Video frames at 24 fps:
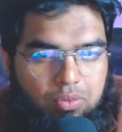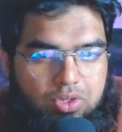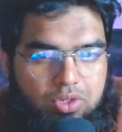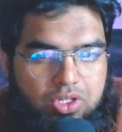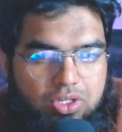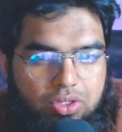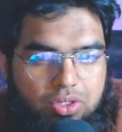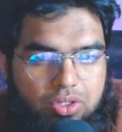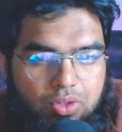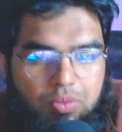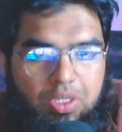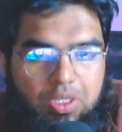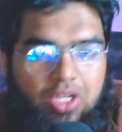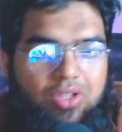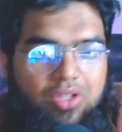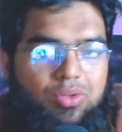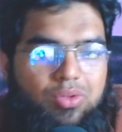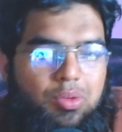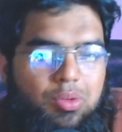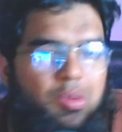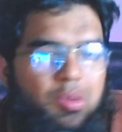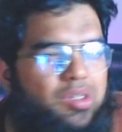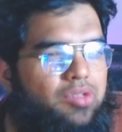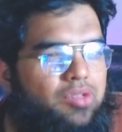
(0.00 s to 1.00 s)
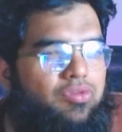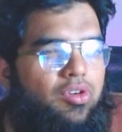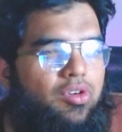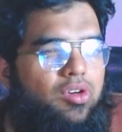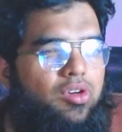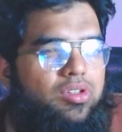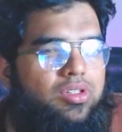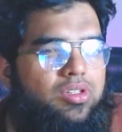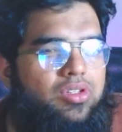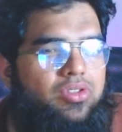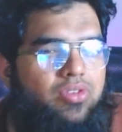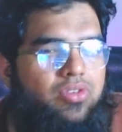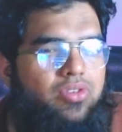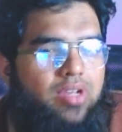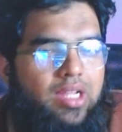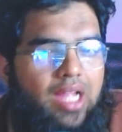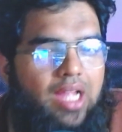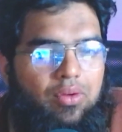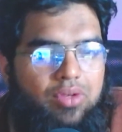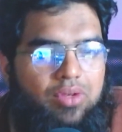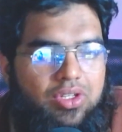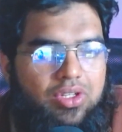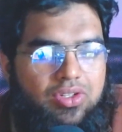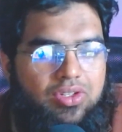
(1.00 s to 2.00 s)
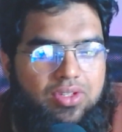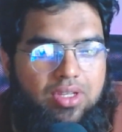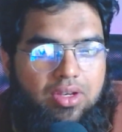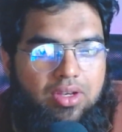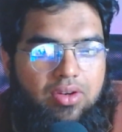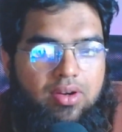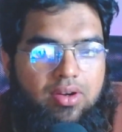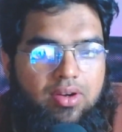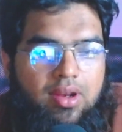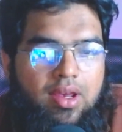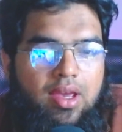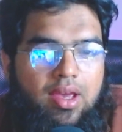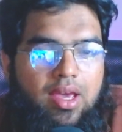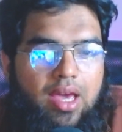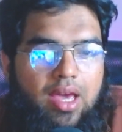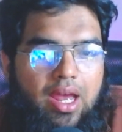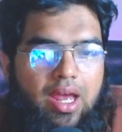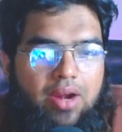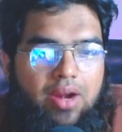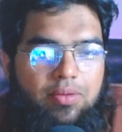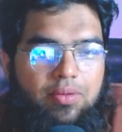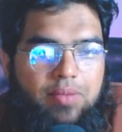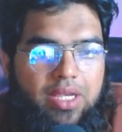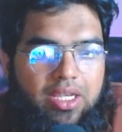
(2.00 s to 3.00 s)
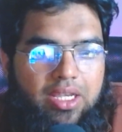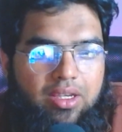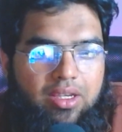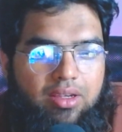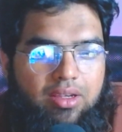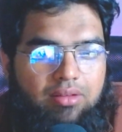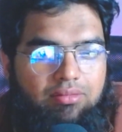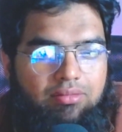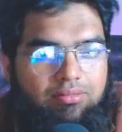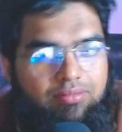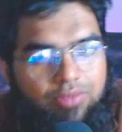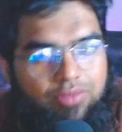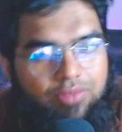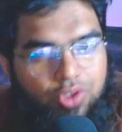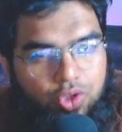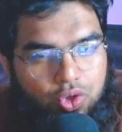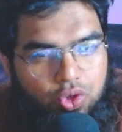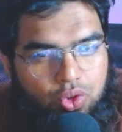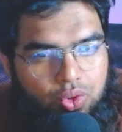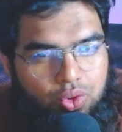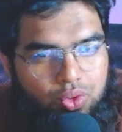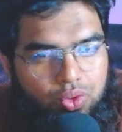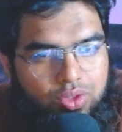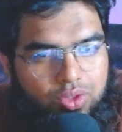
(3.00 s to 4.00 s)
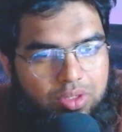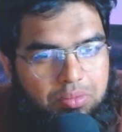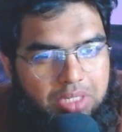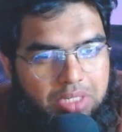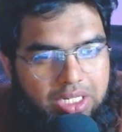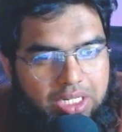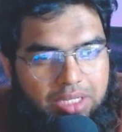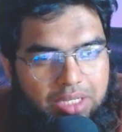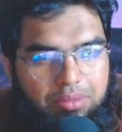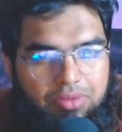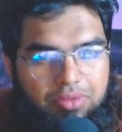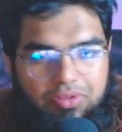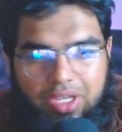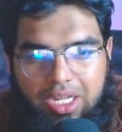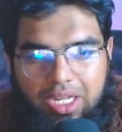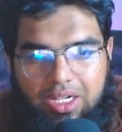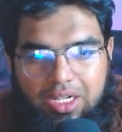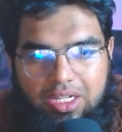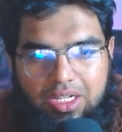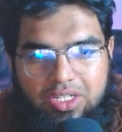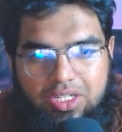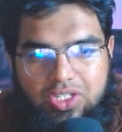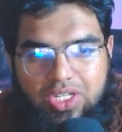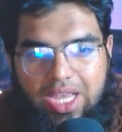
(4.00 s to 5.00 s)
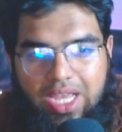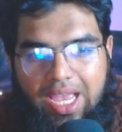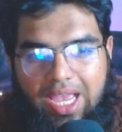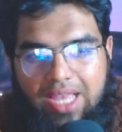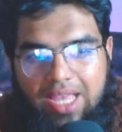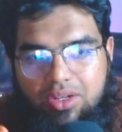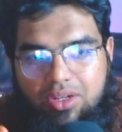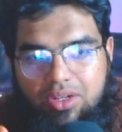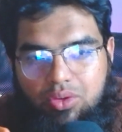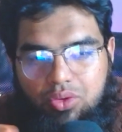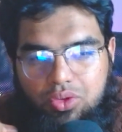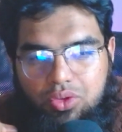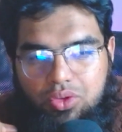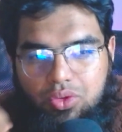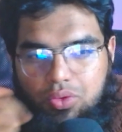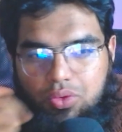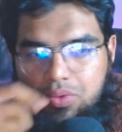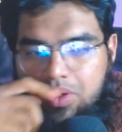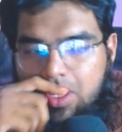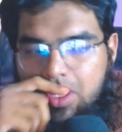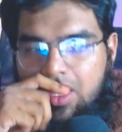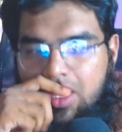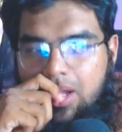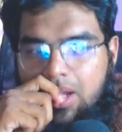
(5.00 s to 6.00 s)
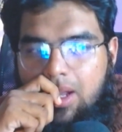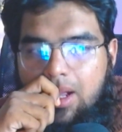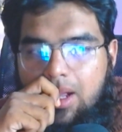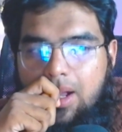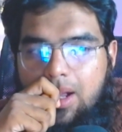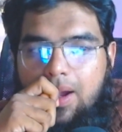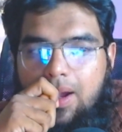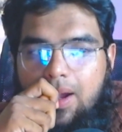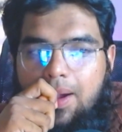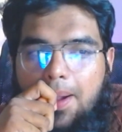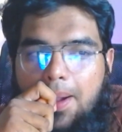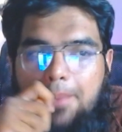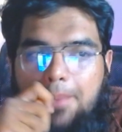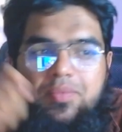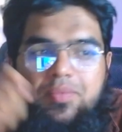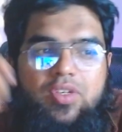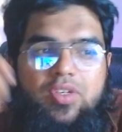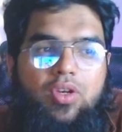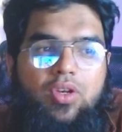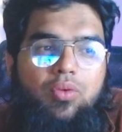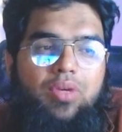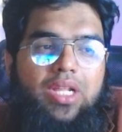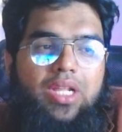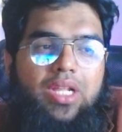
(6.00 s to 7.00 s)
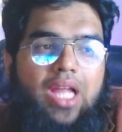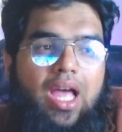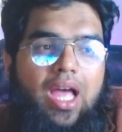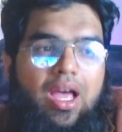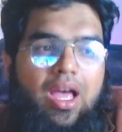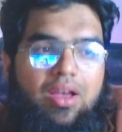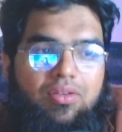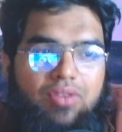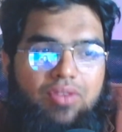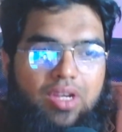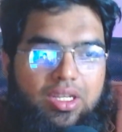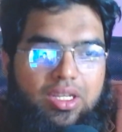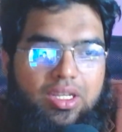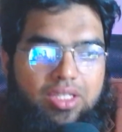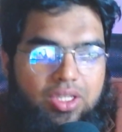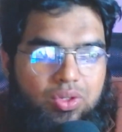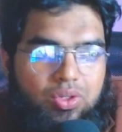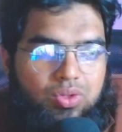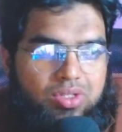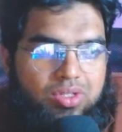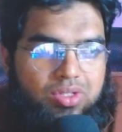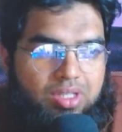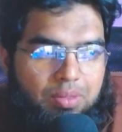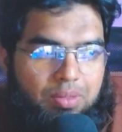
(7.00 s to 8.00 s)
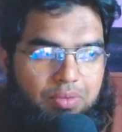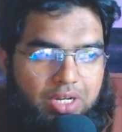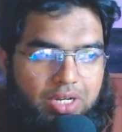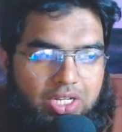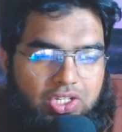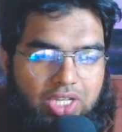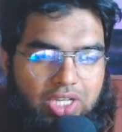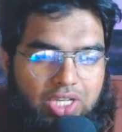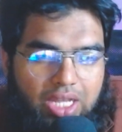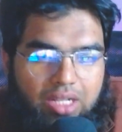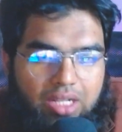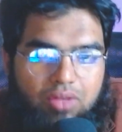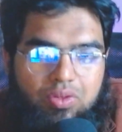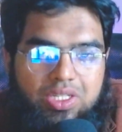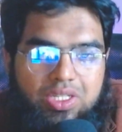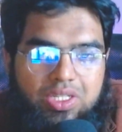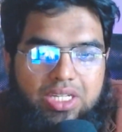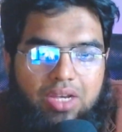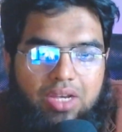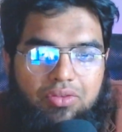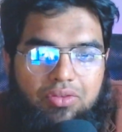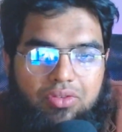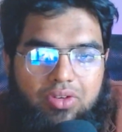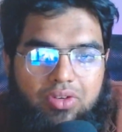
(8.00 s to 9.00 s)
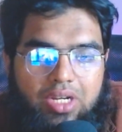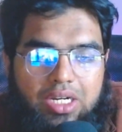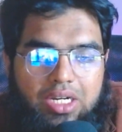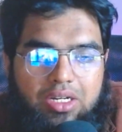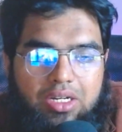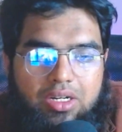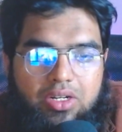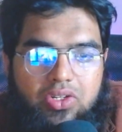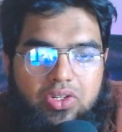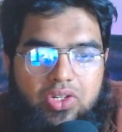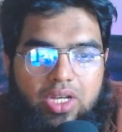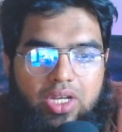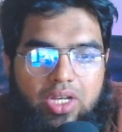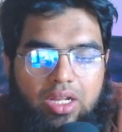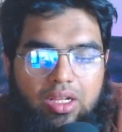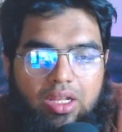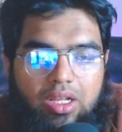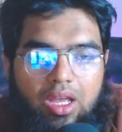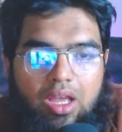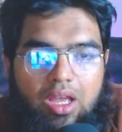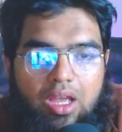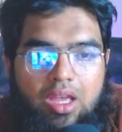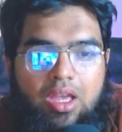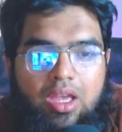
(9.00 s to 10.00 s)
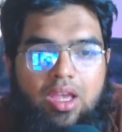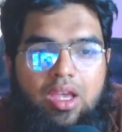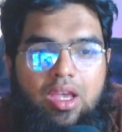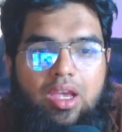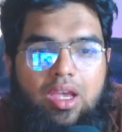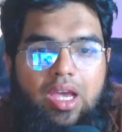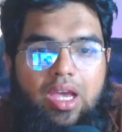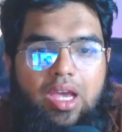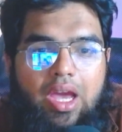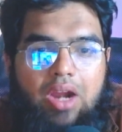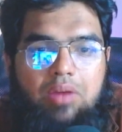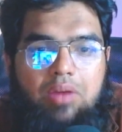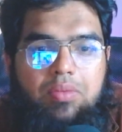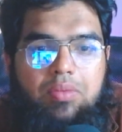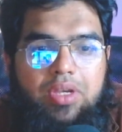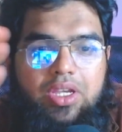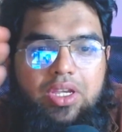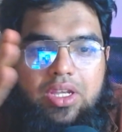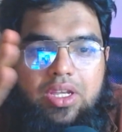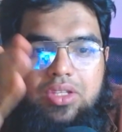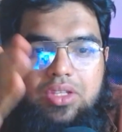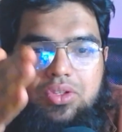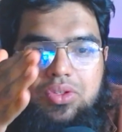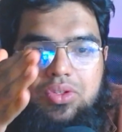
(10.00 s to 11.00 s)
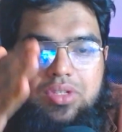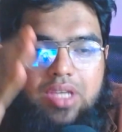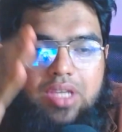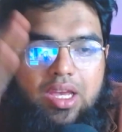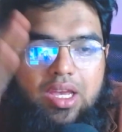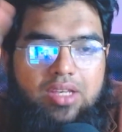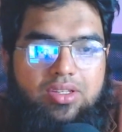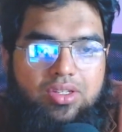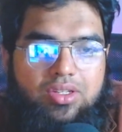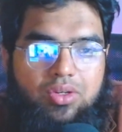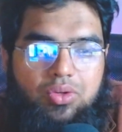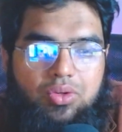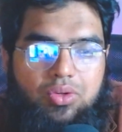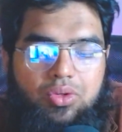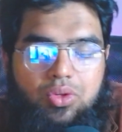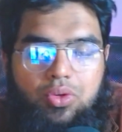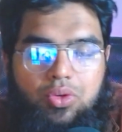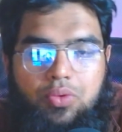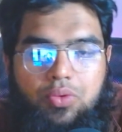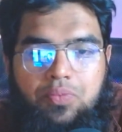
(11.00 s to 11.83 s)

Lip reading: too, because we want to focus on three languages here: Arabic through the medium of English and Urdu. So we'll have a new separate channel which I've created, inshallah, Arabic Enthusiasts Urdu.